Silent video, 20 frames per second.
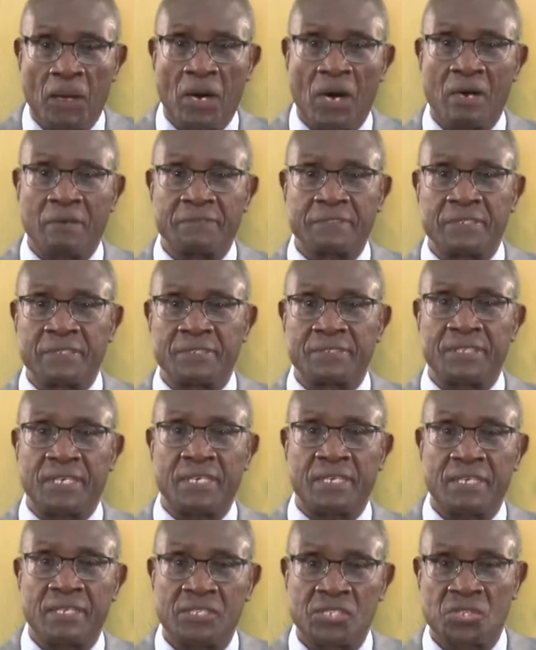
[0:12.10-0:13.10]
of
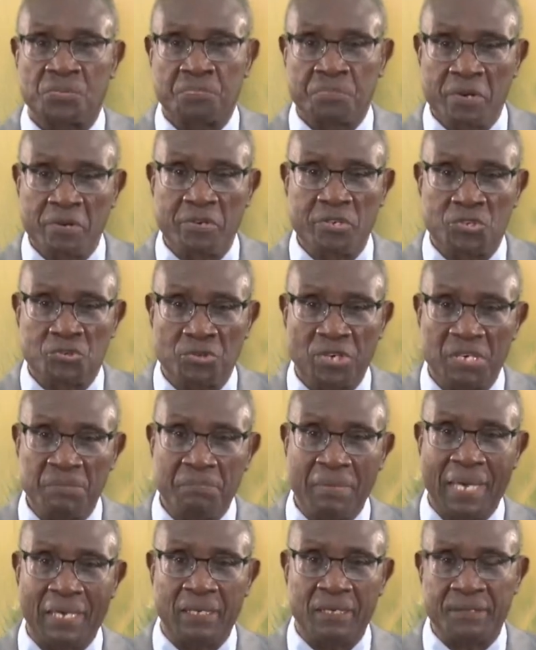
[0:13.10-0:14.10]
the spiritual
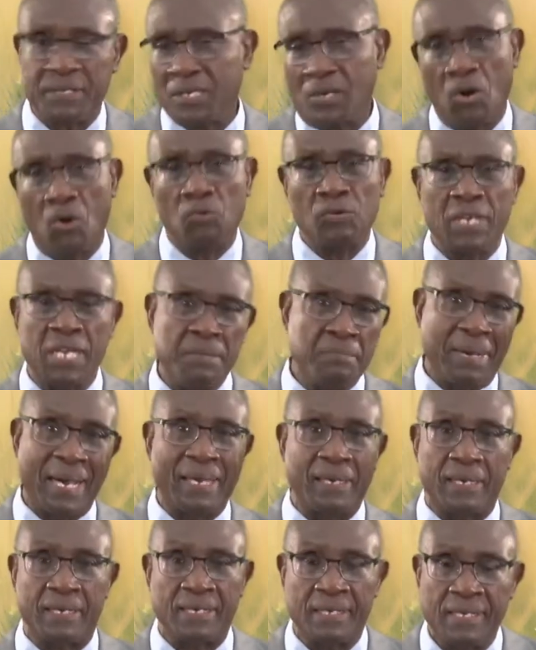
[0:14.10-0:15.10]
manna, the holy
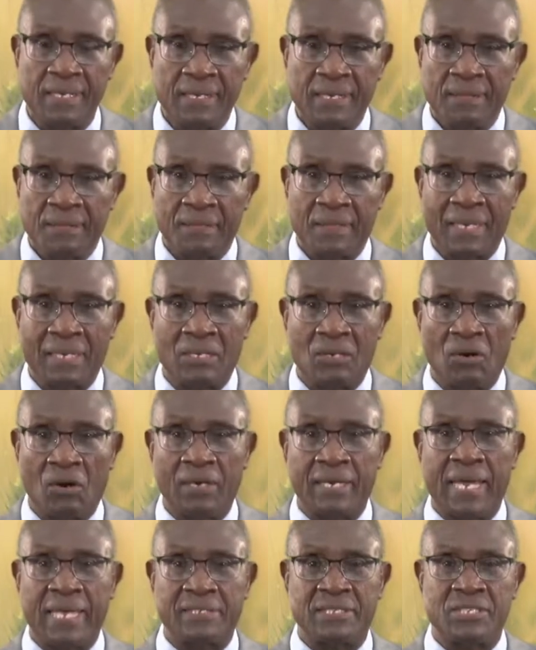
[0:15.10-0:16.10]
manna that
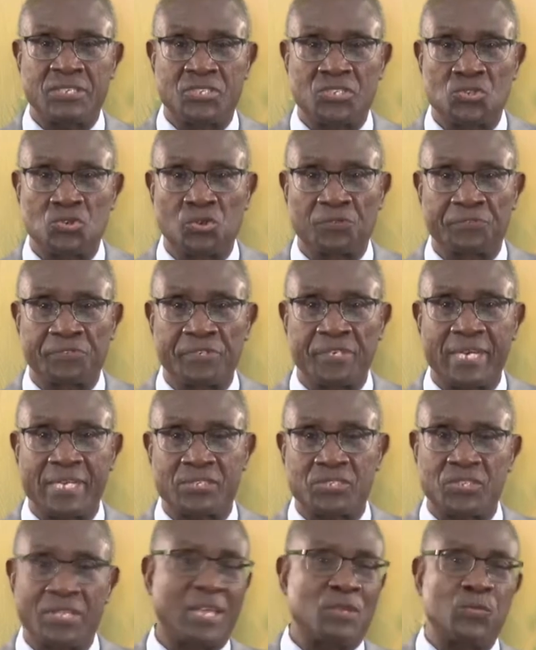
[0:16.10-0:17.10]
God has in store for
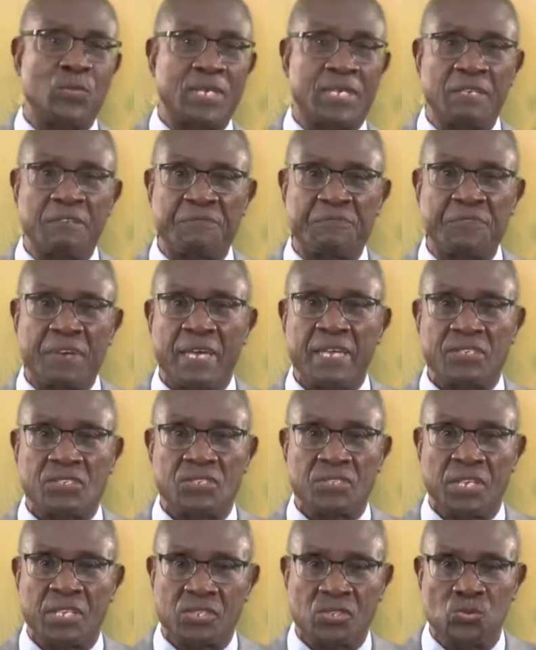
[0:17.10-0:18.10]
us, so that we can face
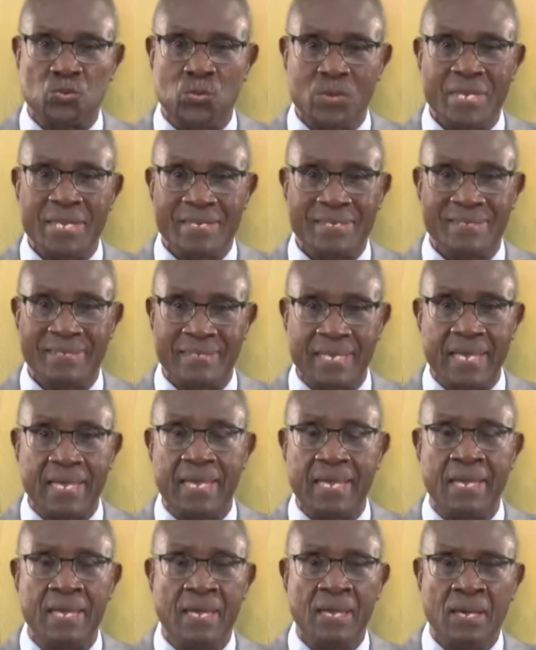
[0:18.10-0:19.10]
this
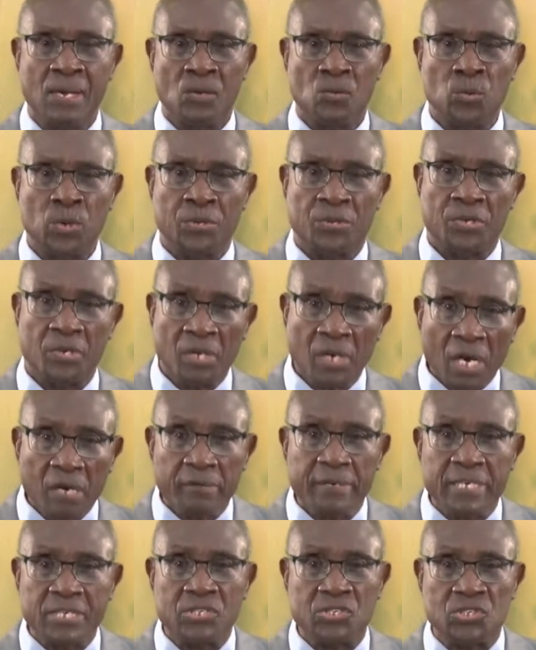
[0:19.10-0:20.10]
weekday with
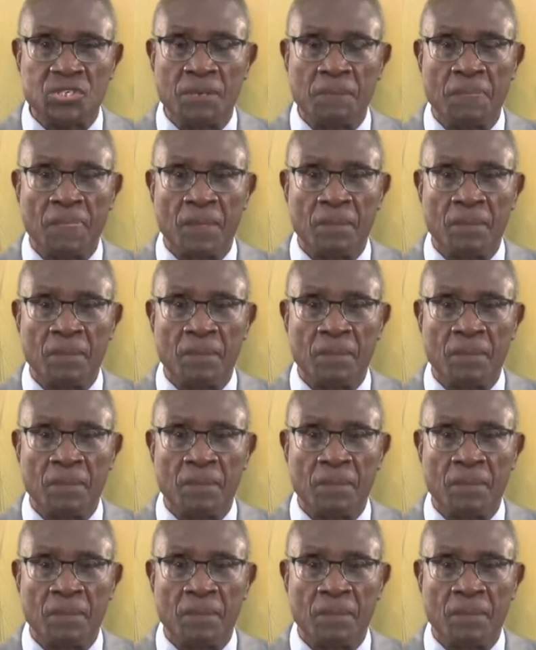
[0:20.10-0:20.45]
courage,